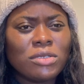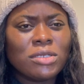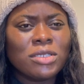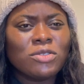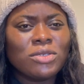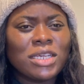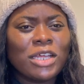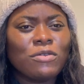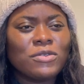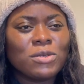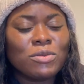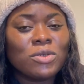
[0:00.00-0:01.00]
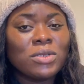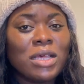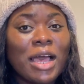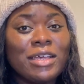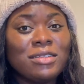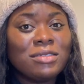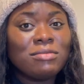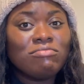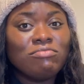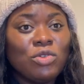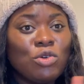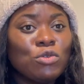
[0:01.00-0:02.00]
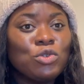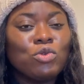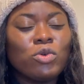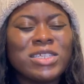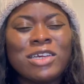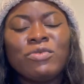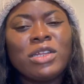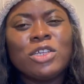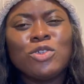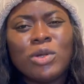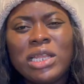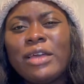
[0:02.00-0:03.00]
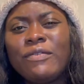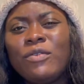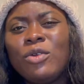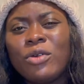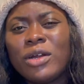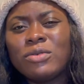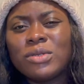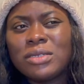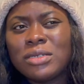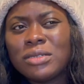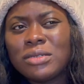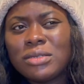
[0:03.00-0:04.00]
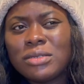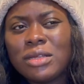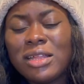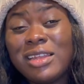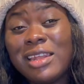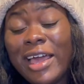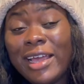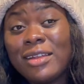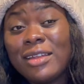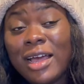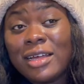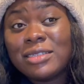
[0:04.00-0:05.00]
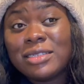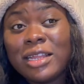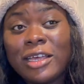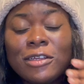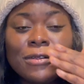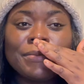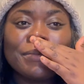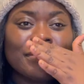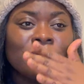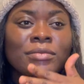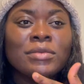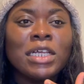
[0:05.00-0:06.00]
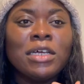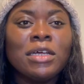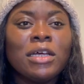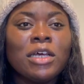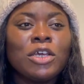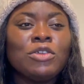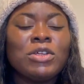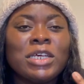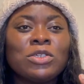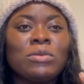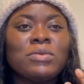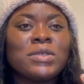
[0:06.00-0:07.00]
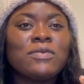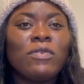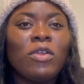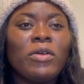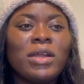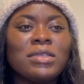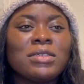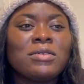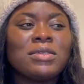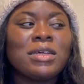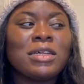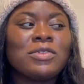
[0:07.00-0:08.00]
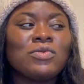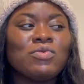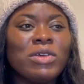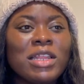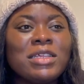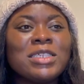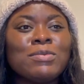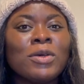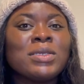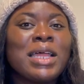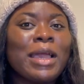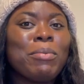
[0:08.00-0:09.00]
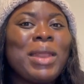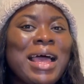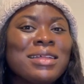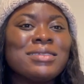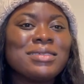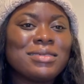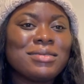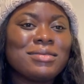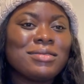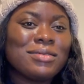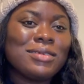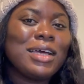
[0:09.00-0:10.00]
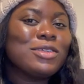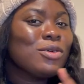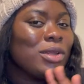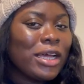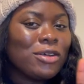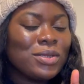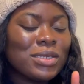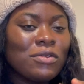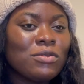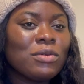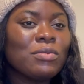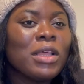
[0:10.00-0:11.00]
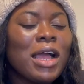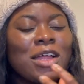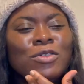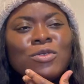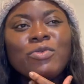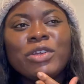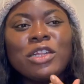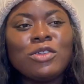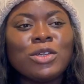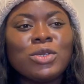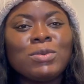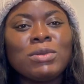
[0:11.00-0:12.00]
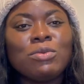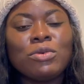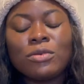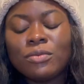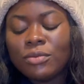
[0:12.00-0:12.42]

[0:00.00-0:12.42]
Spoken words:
This is not the kind of smells I go towards. I really don't like floral scents like that. Like, you know, there's some floral scents that really smells like plants. I don't like those kind of smells. I don't really know how to explain, but